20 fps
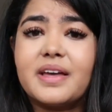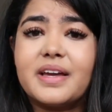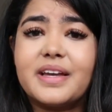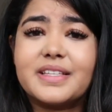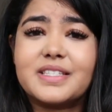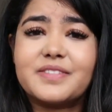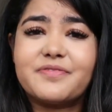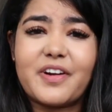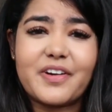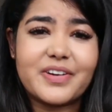
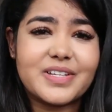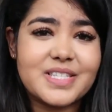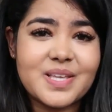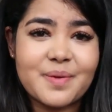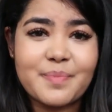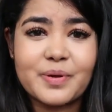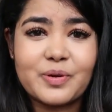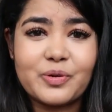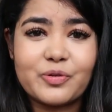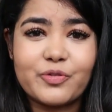it's very
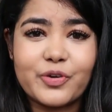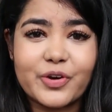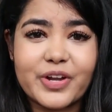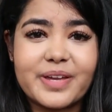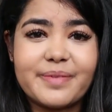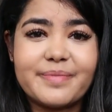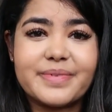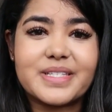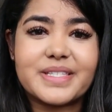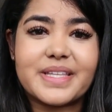typical
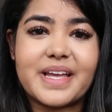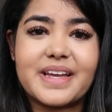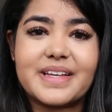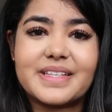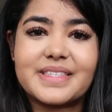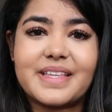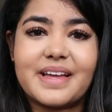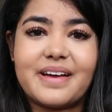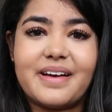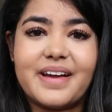rookie
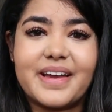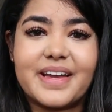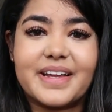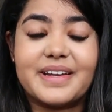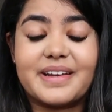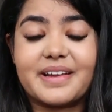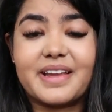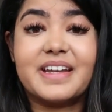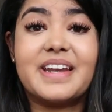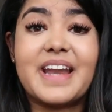mistakes that
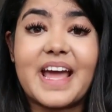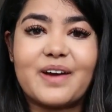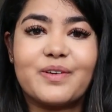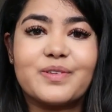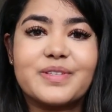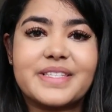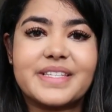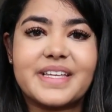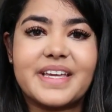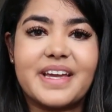I can now
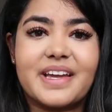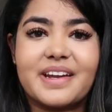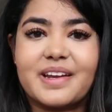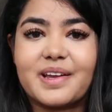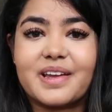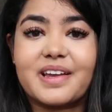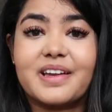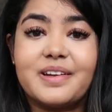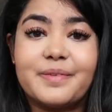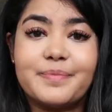see and
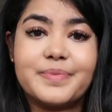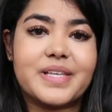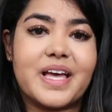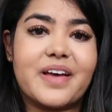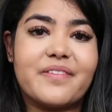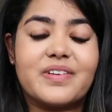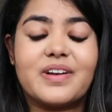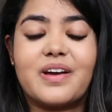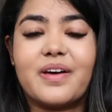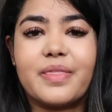I can
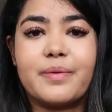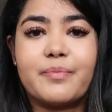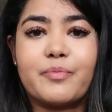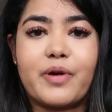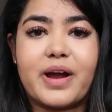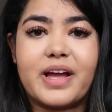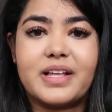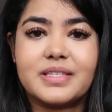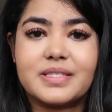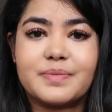observe in other
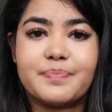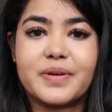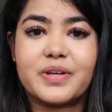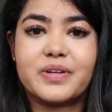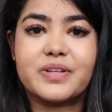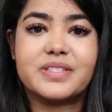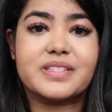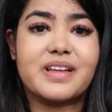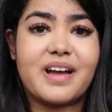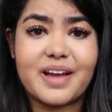brands
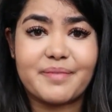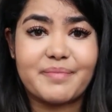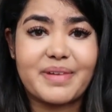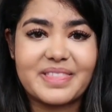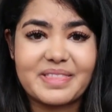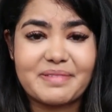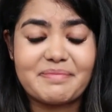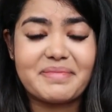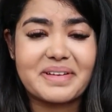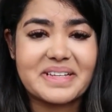because I
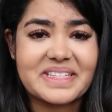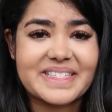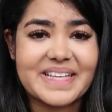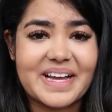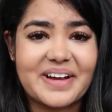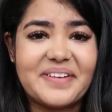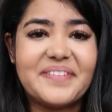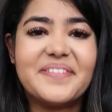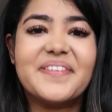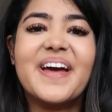made them
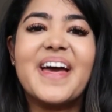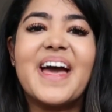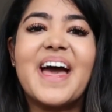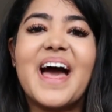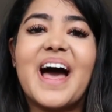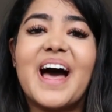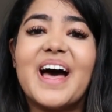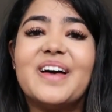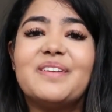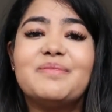myself.
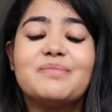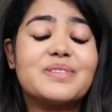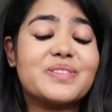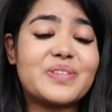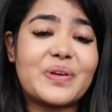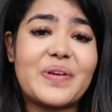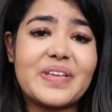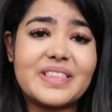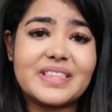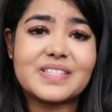
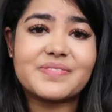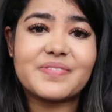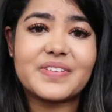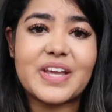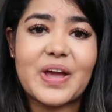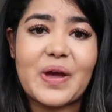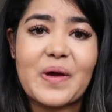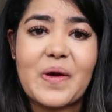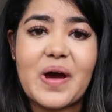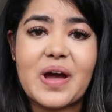So in this
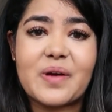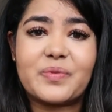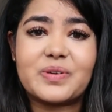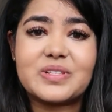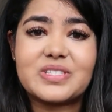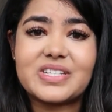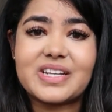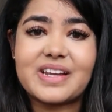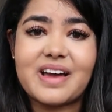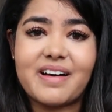video, I
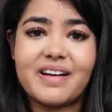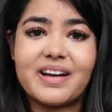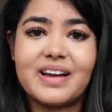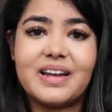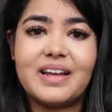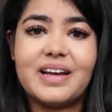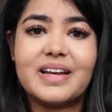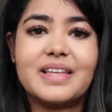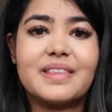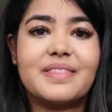wanted to
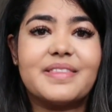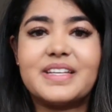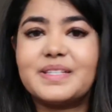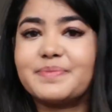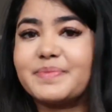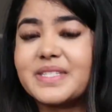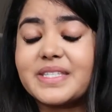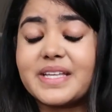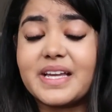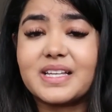highlight these
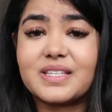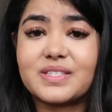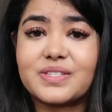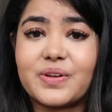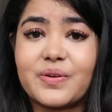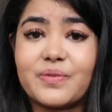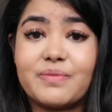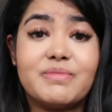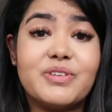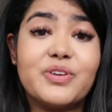mistakes
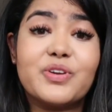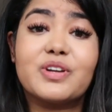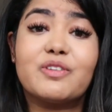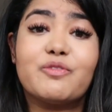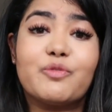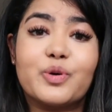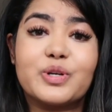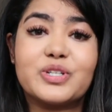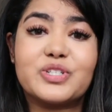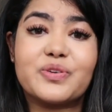so you can
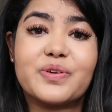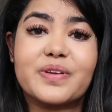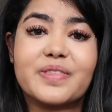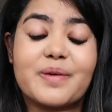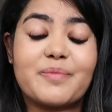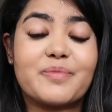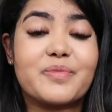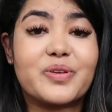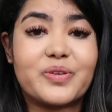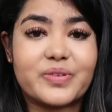avoid doing
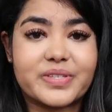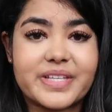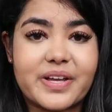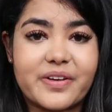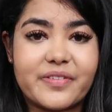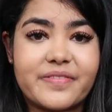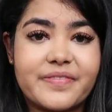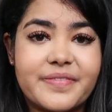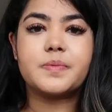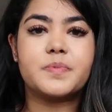them
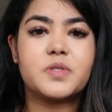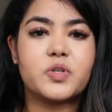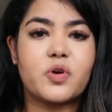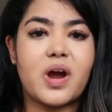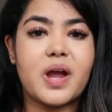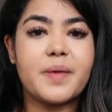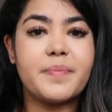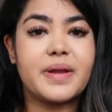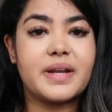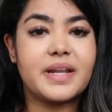yourself.
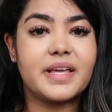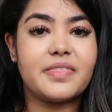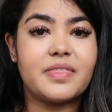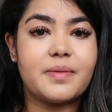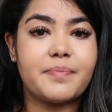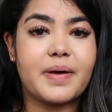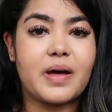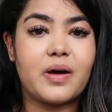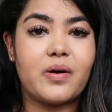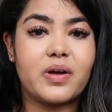Subscribe and hit
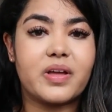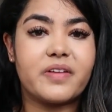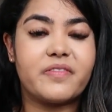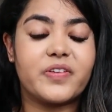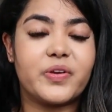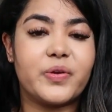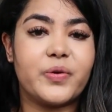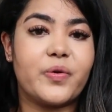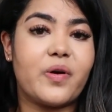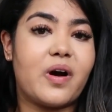the bell
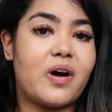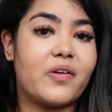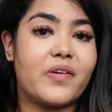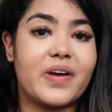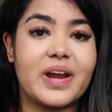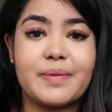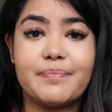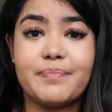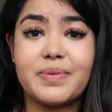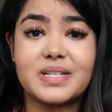if you
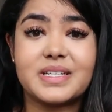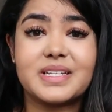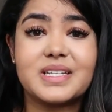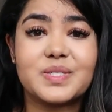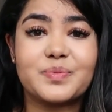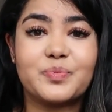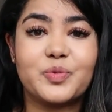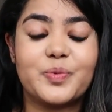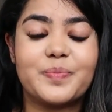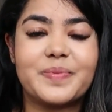are a budding
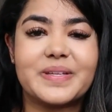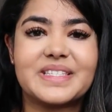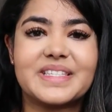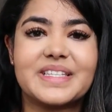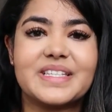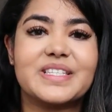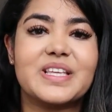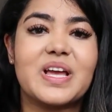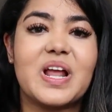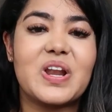small
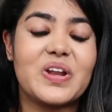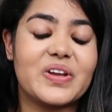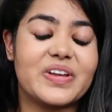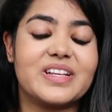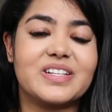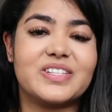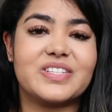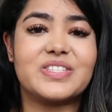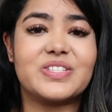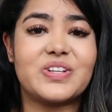business
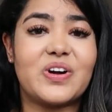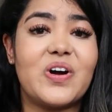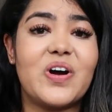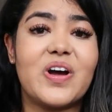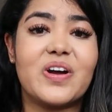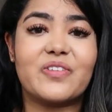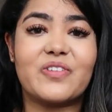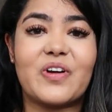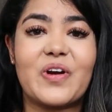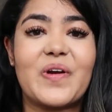looking to
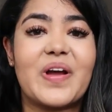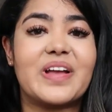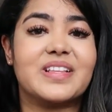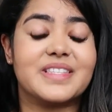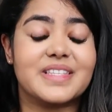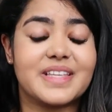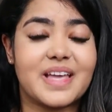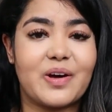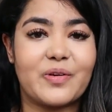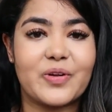start, grow and
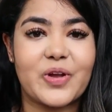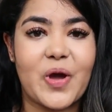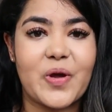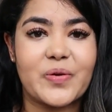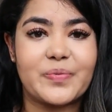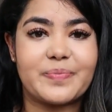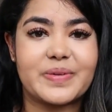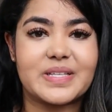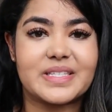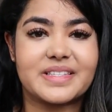scale your
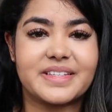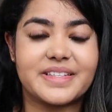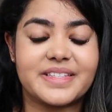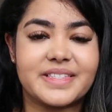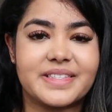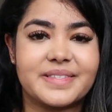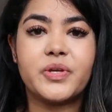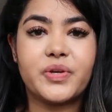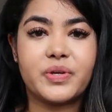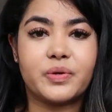own
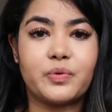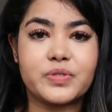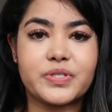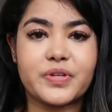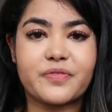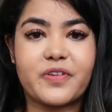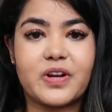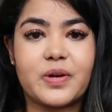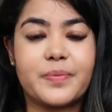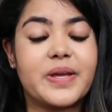business. You can
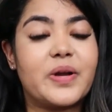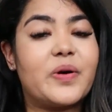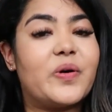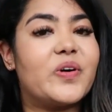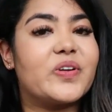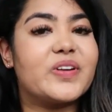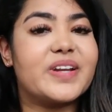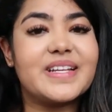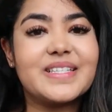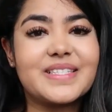also follow me
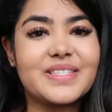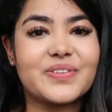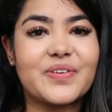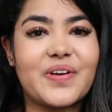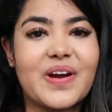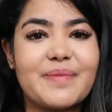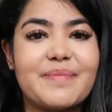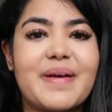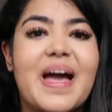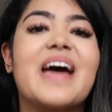on
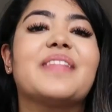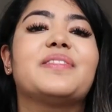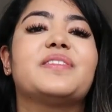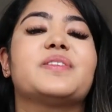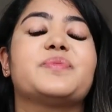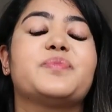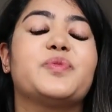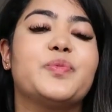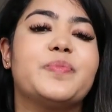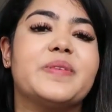Instagram at The
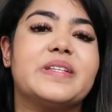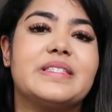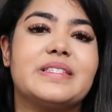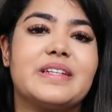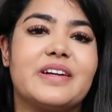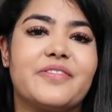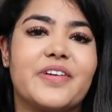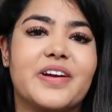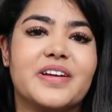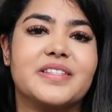Small Biz
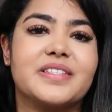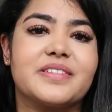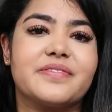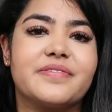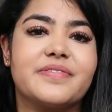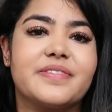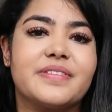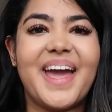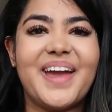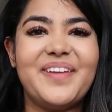
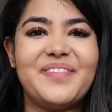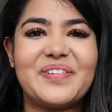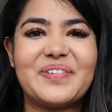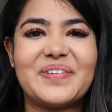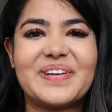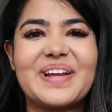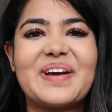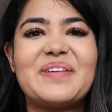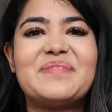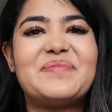Directive. Hey
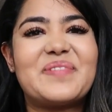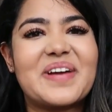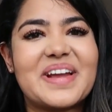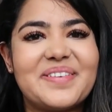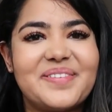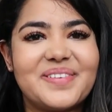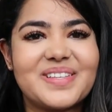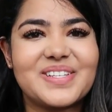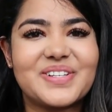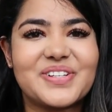everyone, my
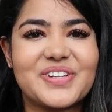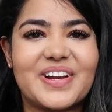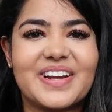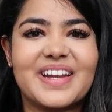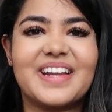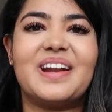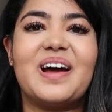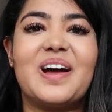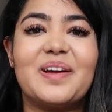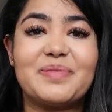name is
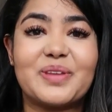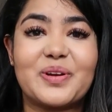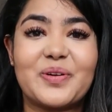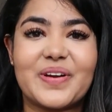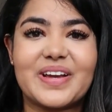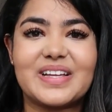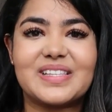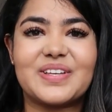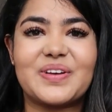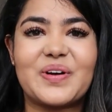Ashani and I'm the
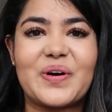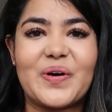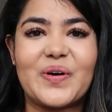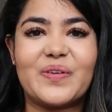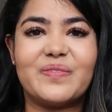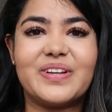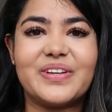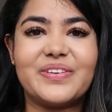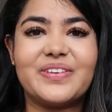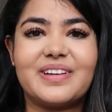creator
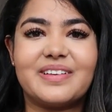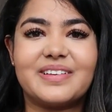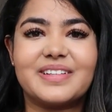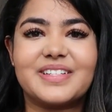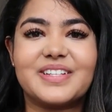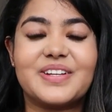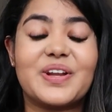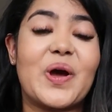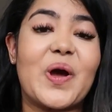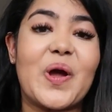of Luna
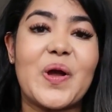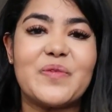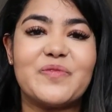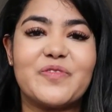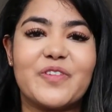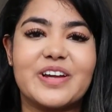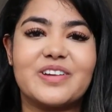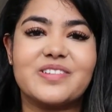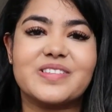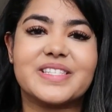London, a home
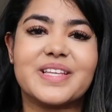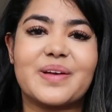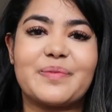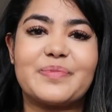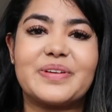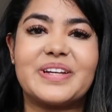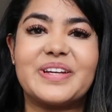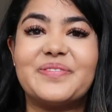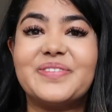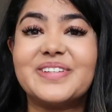fragrance
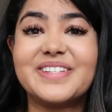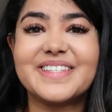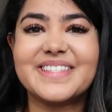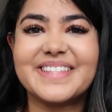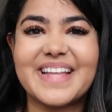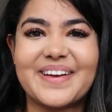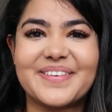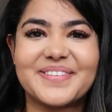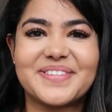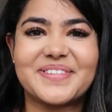company which is
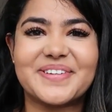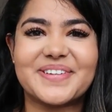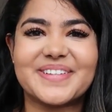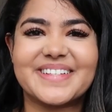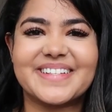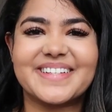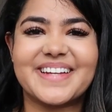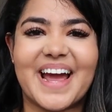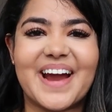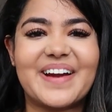now
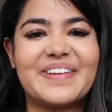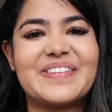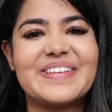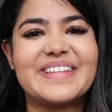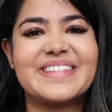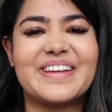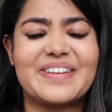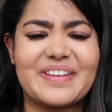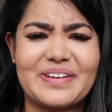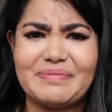stocked in
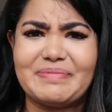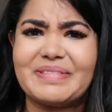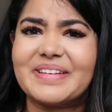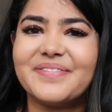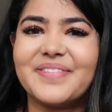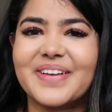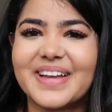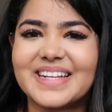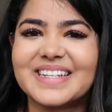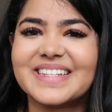Harrods. I can't
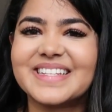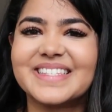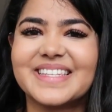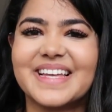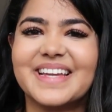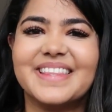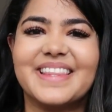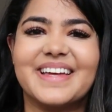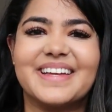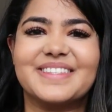believe I get to
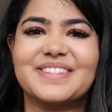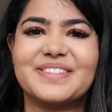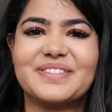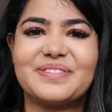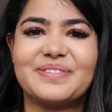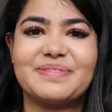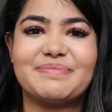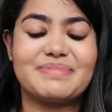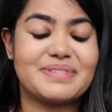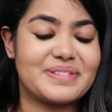say that, it's
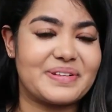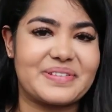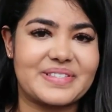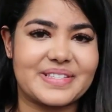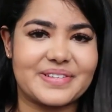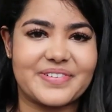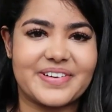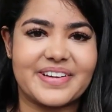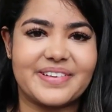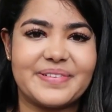still so
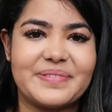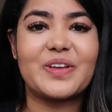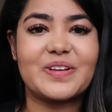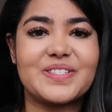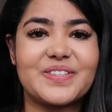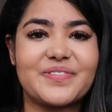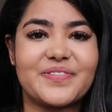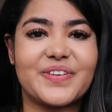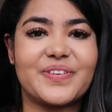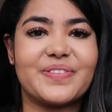surreal. For
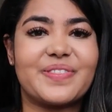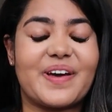those of you